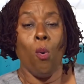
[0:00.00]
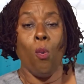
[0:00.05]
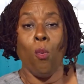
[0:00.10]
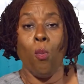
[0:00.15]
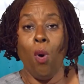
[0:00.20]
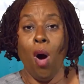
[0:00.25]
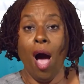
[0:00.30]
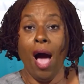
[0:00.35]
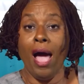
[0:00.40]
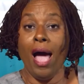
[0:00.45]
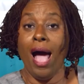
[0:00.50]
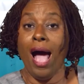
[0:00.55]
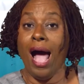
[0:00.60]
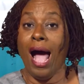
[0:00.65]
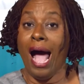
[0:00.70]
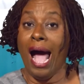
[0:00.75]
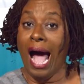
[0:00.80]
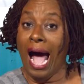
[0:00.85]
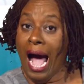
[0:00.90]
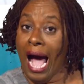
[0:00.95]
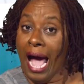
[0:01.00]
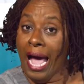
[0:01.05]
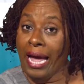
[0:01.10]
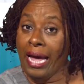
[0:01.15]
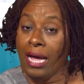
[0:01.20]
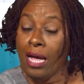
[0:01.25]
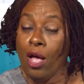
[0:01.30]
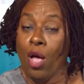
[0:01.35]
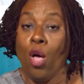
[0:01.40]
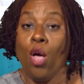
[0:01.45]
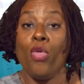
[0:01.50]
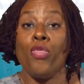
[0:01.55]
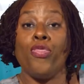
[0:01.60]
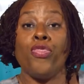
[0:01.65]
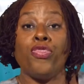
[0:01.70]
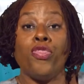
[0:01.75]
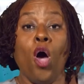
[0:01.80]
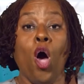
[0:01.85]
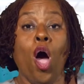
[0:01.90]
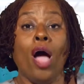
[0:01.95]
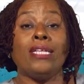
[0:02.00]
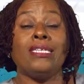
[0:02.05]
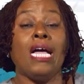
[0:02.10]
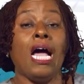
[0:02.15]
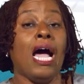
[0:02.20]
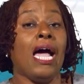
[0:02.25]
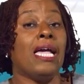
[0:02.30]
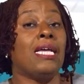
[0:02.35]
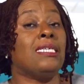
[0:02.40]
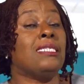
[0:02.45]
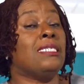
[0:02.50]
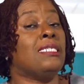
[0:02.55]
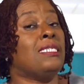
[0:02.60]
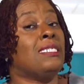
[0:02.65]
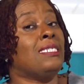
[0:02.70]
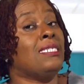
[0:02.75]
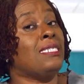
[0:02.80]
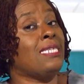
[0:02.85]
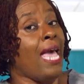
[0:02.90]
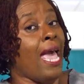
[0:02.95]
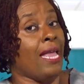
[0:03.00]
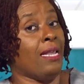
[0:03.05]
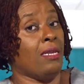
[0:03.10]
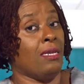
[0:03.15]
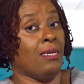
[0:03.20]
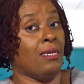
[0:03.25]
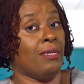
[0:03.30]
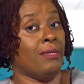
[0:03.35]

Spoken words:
what I thought I said?